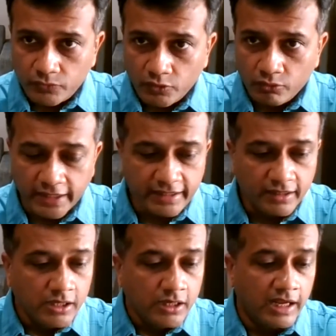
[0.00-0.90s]
right?
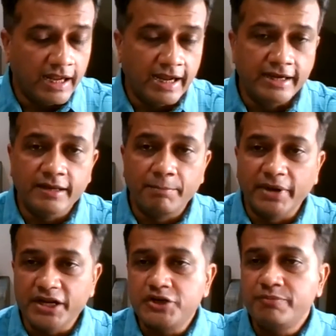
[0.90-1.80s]
And the
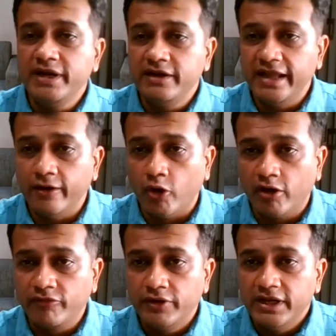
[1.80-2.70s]
punishment
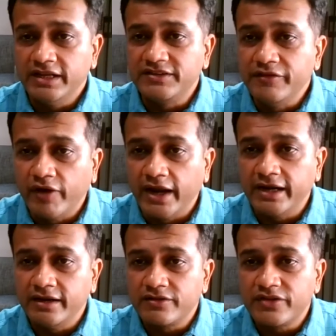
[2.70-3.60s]
thereof is defined
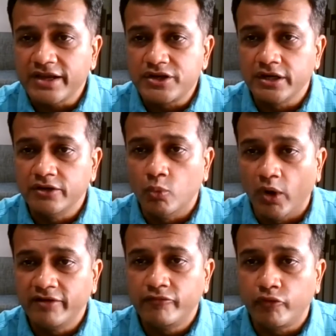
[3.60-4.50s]
under Section
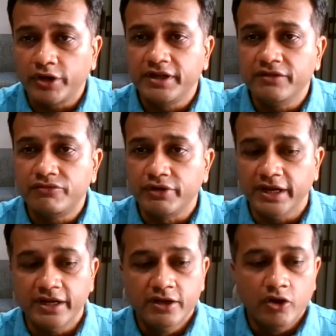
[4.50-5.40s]

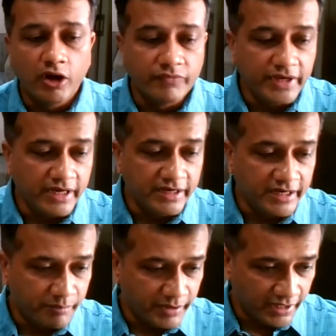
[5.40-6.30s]
143 of the
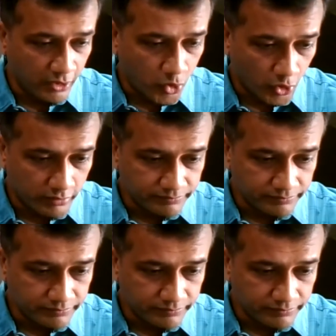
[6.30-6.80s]
Indian Penal Code.